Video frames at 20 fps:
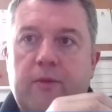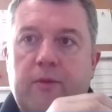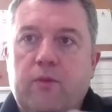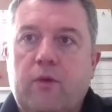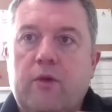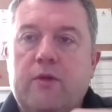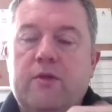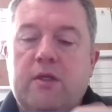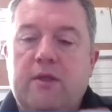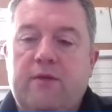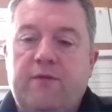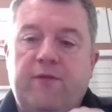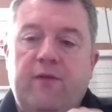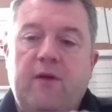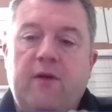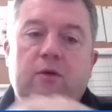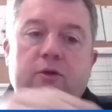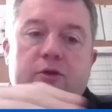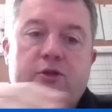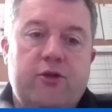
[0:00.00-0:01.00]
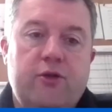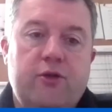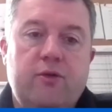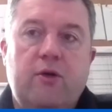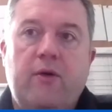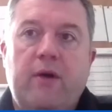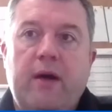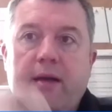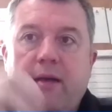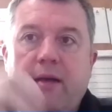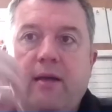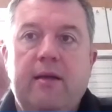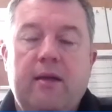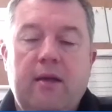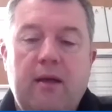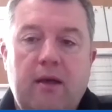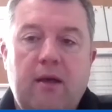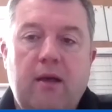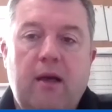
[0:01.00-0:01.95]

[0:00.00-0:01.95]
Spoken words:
but once it flows through correctly,